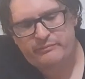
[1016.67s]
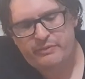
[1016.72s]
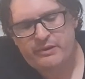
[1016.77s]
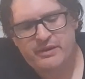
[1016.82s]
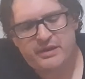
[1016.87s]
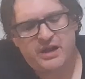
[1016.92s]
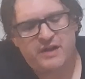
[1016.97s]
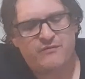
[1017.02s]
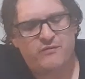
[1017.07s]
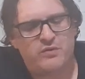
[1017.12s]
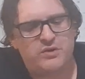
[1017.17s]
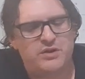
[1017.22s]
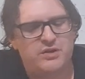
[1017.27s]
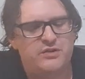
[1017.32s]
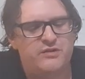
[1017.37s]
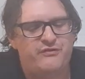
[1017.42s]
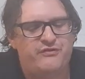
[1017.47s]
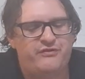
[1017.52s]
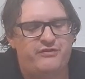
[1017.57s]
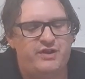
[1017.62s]
they have one
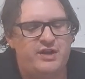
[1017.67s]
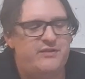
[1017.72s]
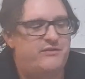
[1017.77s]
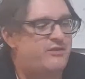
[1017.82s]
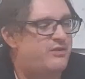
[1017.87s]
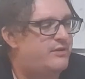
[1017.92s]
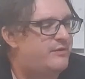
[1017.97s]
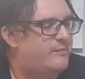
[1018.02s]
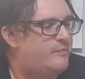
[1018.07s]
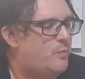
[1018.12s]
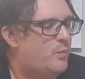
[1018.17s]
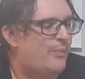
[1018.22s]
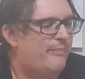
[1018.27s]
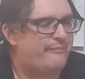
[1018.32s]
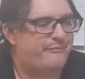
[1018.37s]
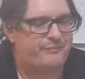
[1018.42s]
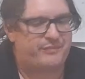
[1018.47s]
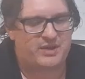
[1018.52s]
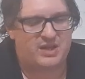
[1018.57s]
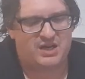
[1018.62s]
other flavor
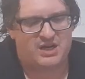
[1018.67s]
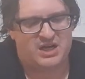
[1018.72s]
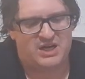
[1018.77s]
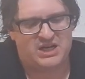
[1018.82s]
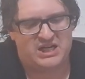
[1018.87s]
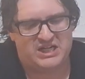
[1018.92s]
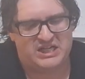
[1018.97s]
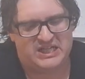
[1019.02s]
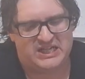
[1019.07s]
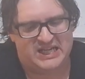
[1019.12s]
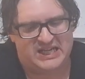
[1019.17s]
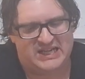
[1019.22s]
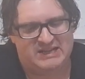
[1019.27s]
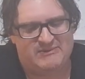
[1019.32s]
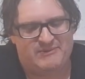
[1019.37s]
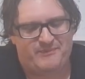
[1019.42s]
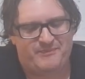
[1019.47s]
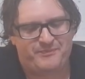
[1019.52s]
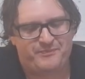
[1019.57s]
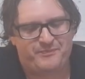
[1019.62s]
that I didn't get,